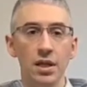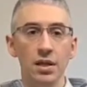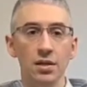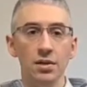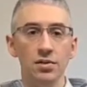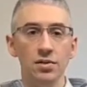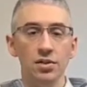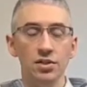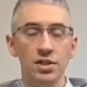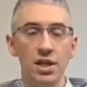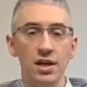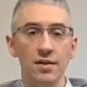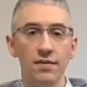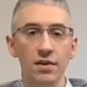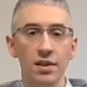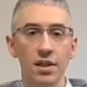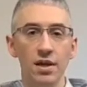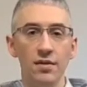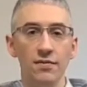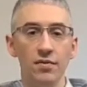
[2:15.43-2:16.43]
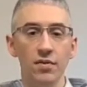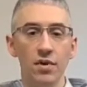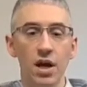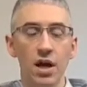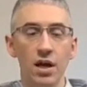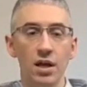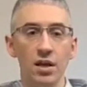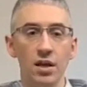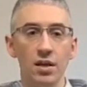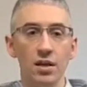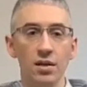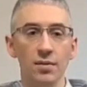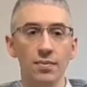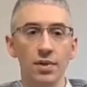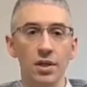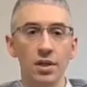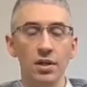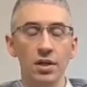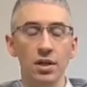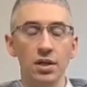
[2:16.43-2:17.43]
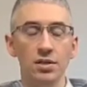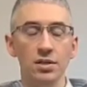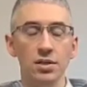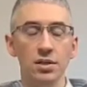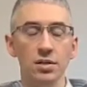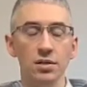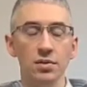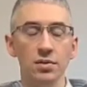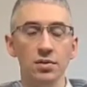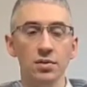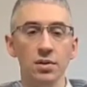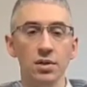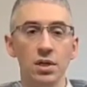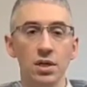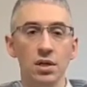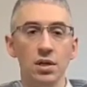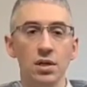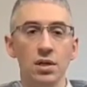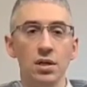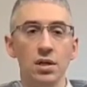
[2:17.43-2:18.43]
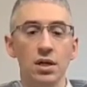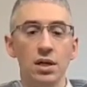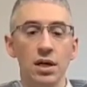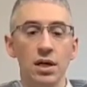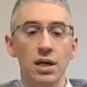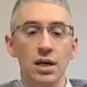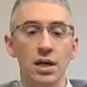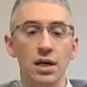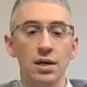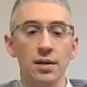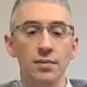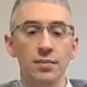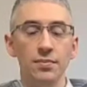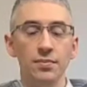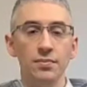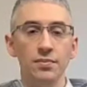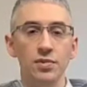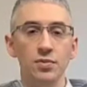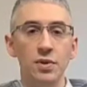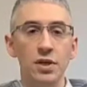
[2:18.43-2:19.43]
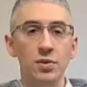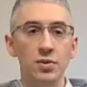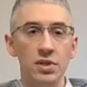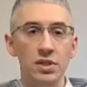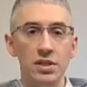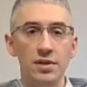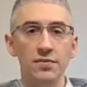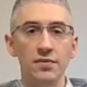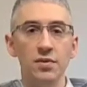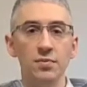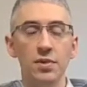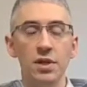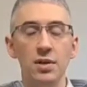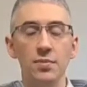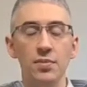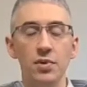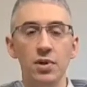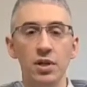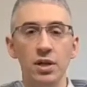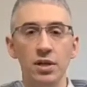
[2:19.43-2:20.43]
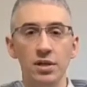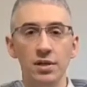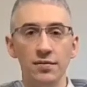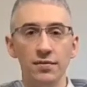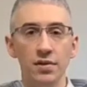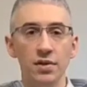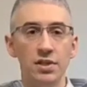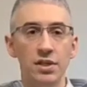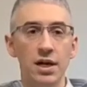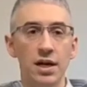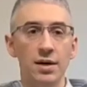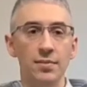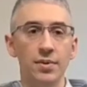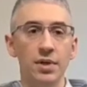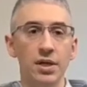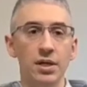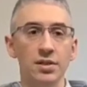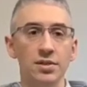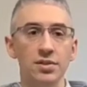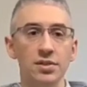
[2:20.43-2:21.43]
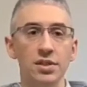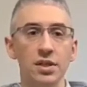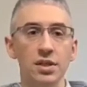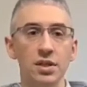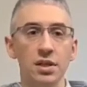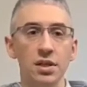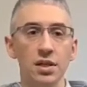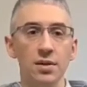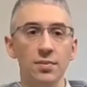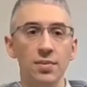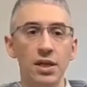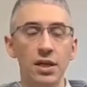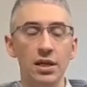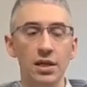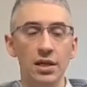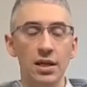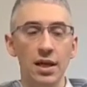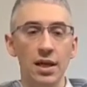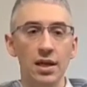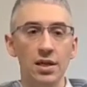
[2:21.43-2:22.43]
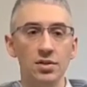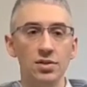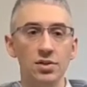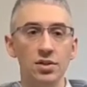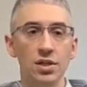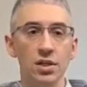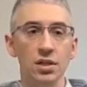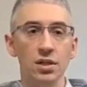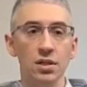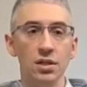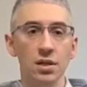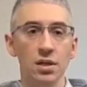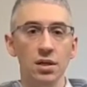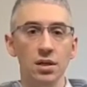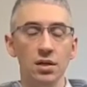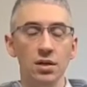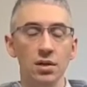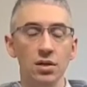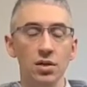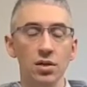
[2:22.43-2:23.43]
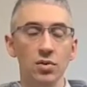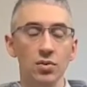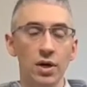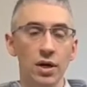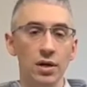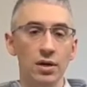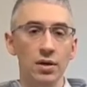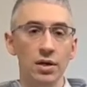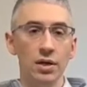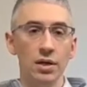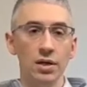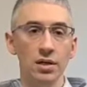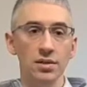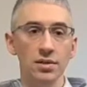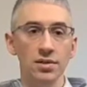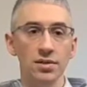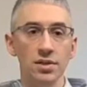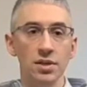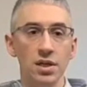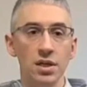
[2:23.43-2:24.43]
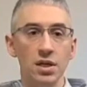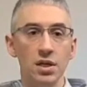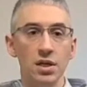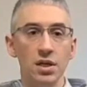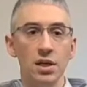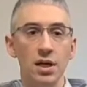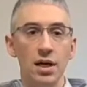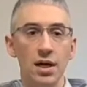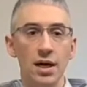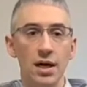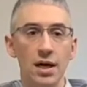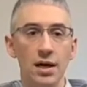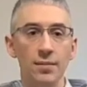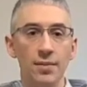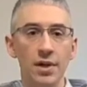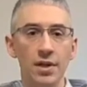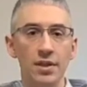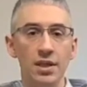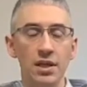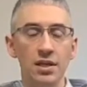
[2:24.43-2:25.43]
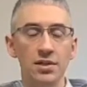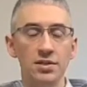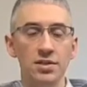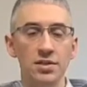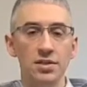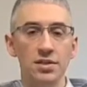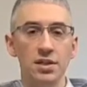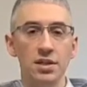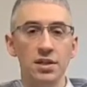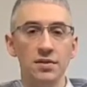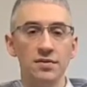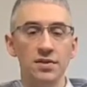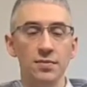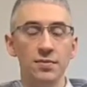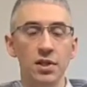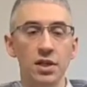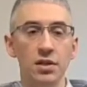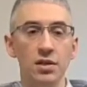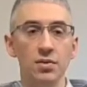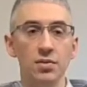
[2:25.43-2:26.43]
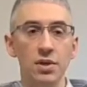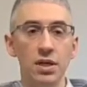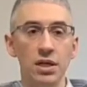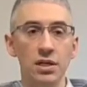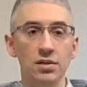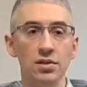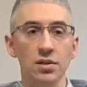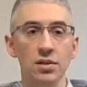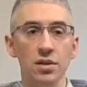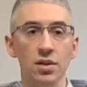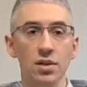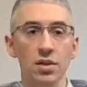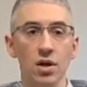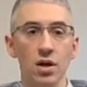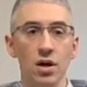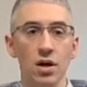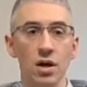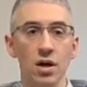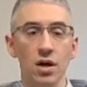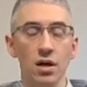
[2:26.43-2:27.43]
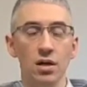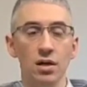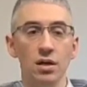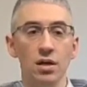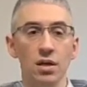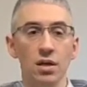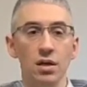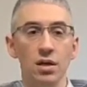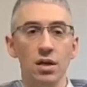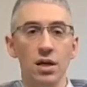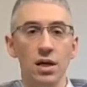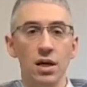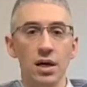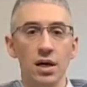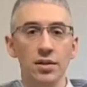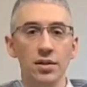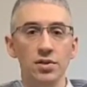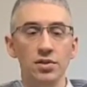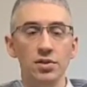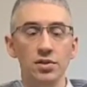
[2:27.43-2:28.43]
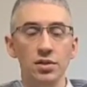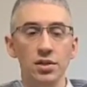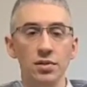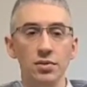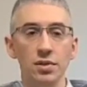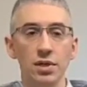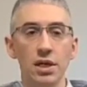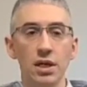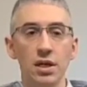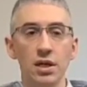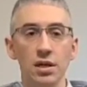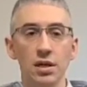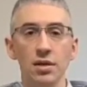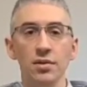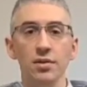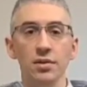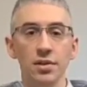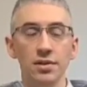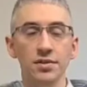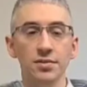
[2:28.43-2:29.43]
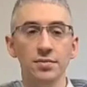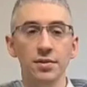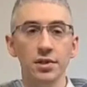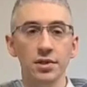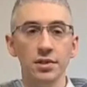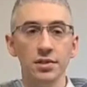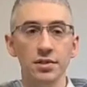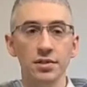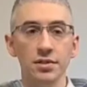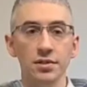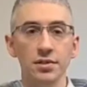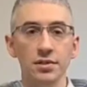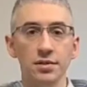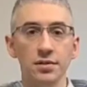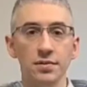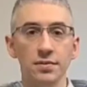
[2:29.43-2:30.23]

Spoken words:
and just having that variety and ability to speak with different people on different topics and be engaged in new areas, I think is kind of something unique to the law that you don't get in other disciplines.